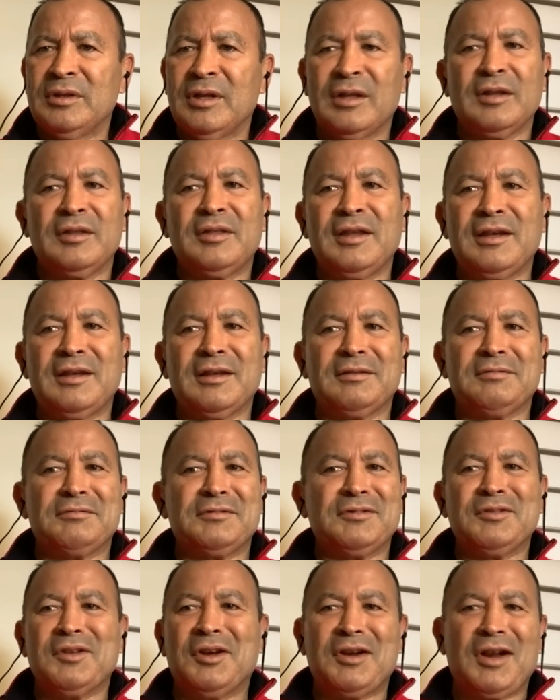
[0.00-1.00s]
Now, I think
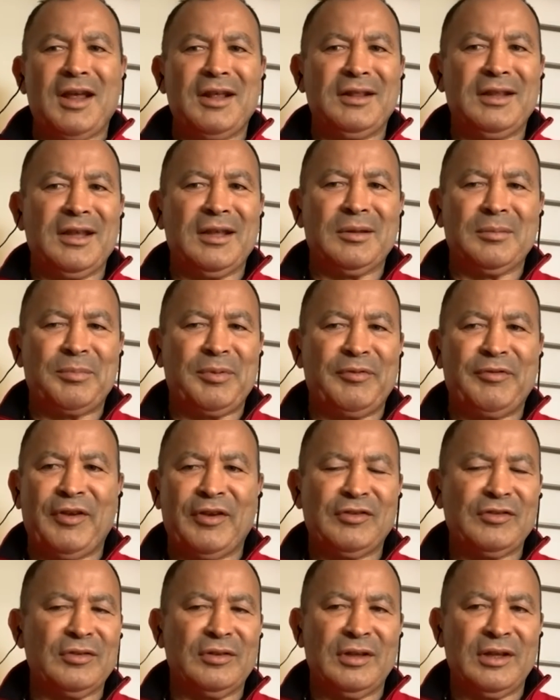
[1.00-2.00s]
it's not only at the
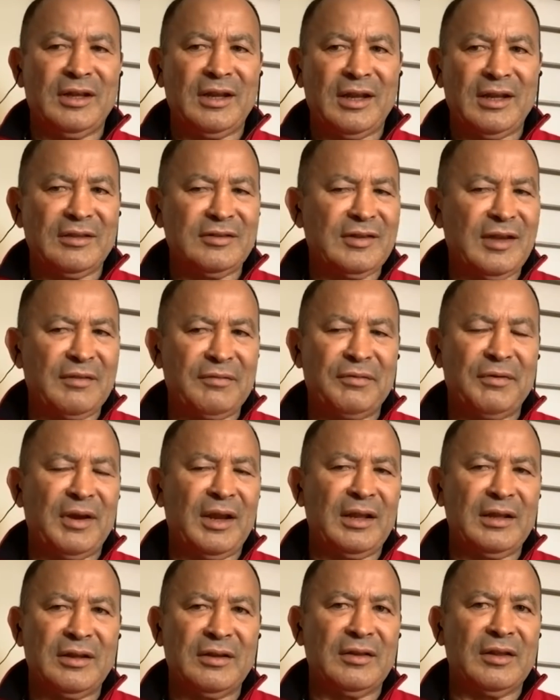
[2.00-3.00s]
professional end, it's every
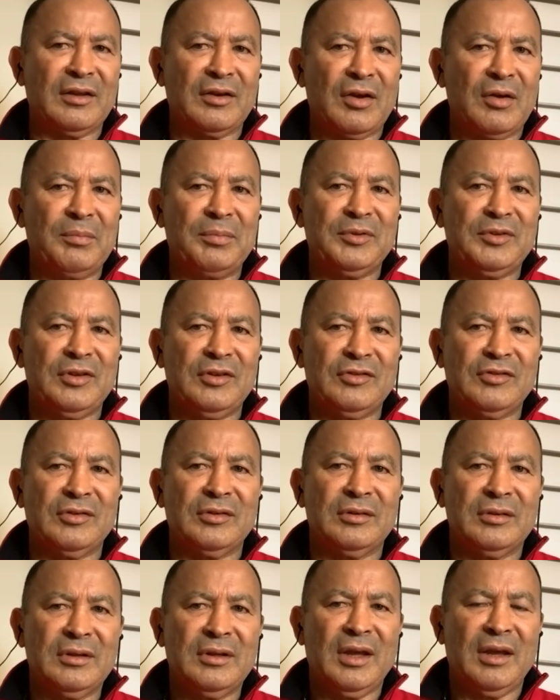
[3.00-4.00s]
end of the competition,
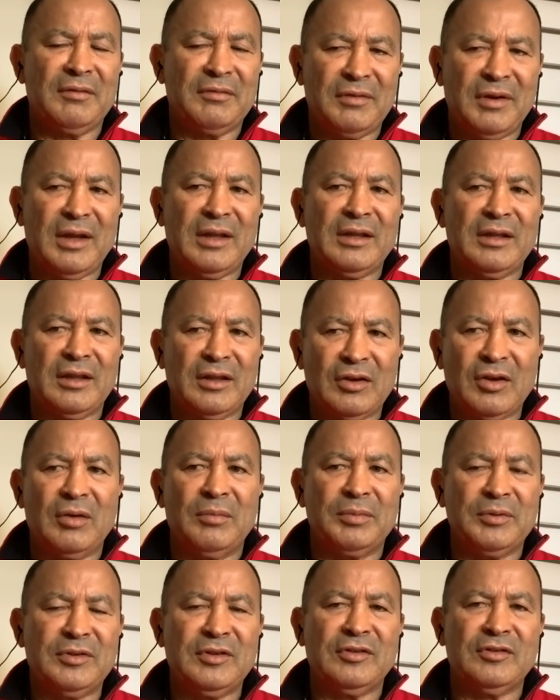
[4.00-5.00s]

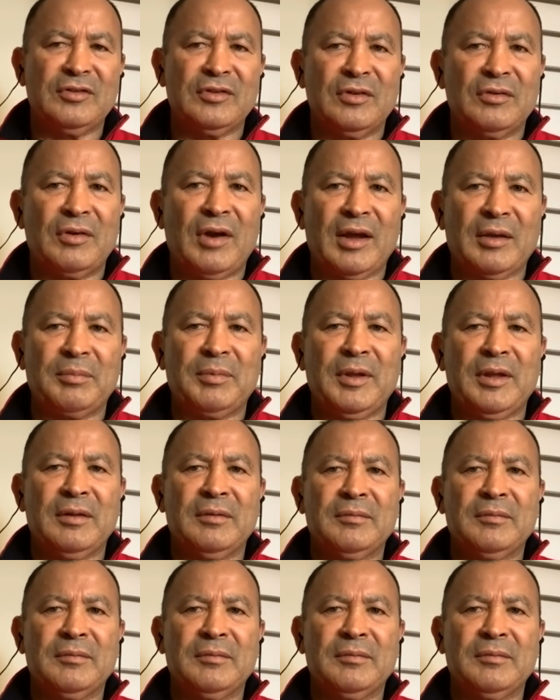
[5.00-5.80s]
of rugby.